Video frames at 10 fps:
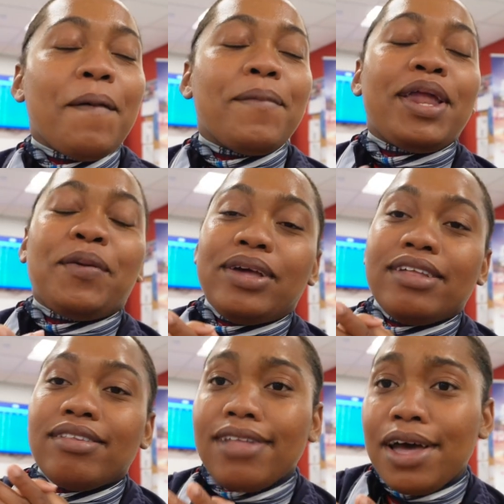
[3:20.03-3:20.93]
But
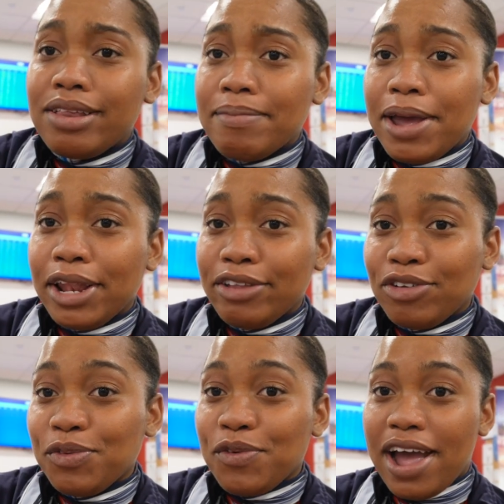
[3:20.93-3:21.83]
anyways, that is my
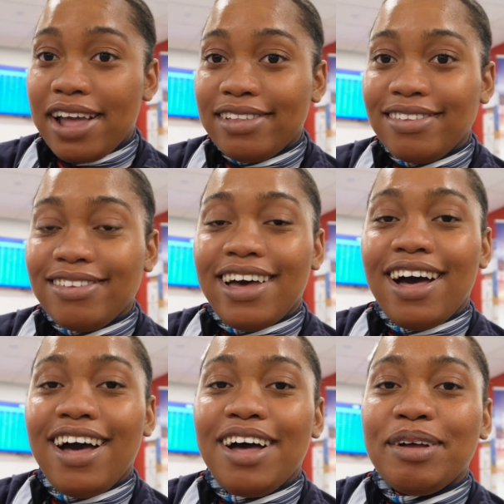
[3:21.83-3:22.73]
little rant.
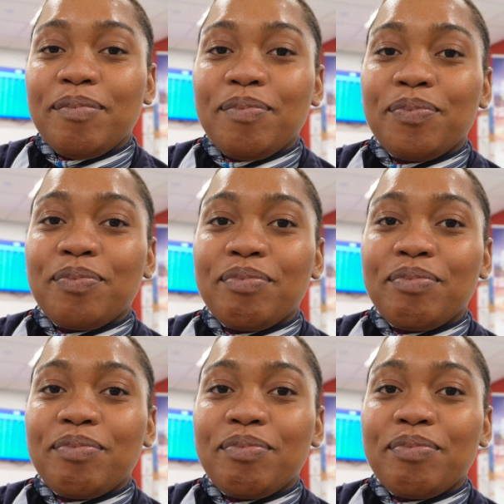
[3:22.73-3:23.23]
Um,